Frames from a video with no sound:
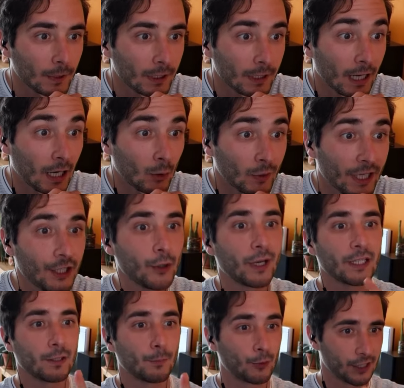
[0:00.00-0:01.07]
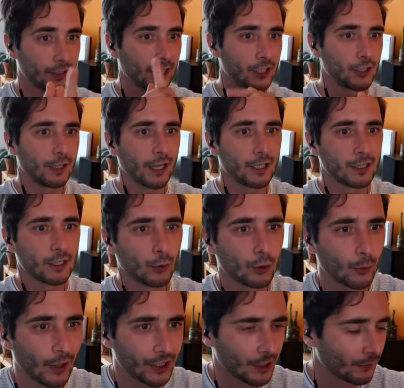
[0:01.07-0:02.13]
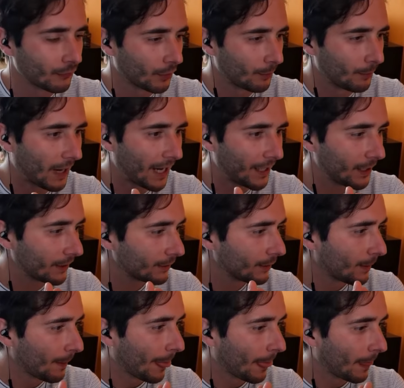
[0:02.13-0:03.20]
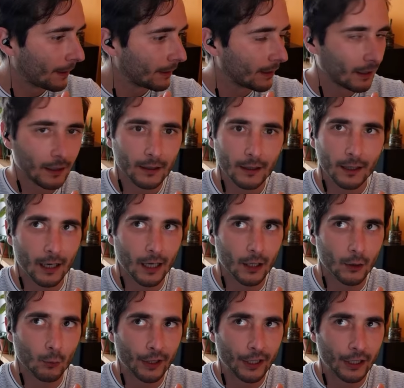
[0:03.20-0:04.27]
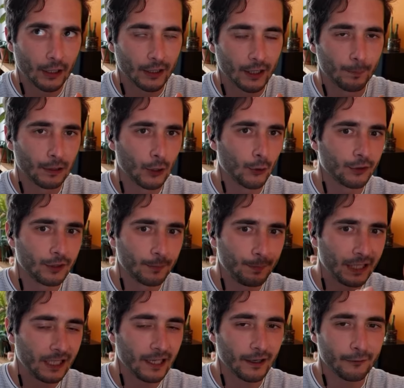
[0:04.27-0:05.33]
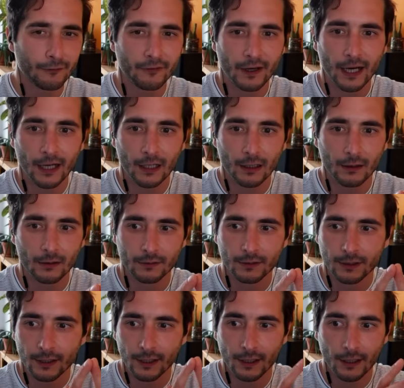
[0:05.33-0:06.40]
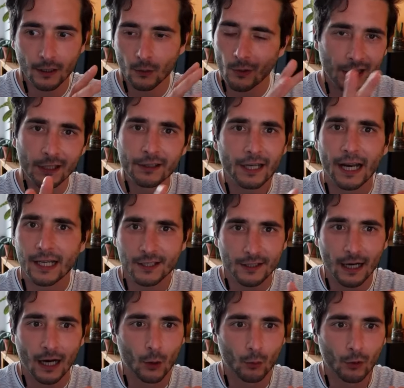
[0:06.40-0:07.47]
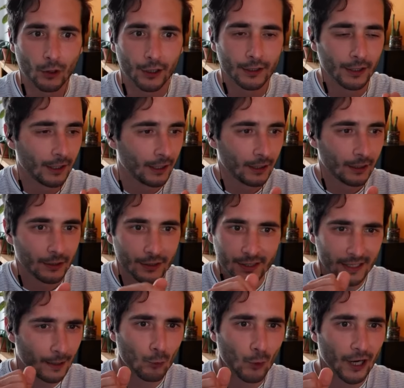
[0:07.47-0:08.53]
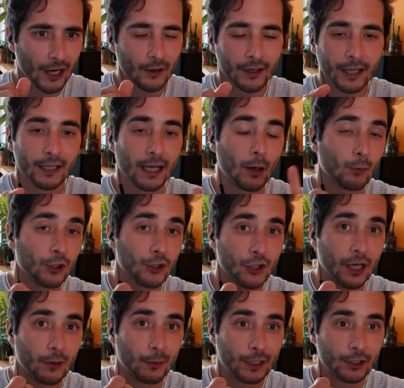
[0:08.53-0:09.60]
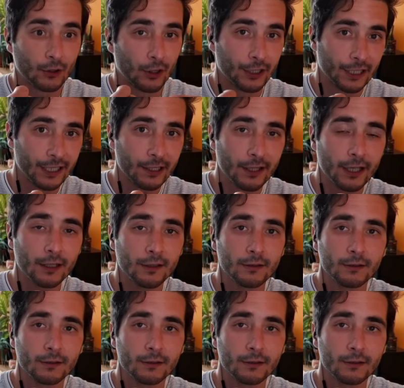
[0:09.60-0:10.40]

How can you get the presentation? That is a good question from Mayra. I will upload the PDF file within the next hour somewhere, and I will share it on LinkedIn.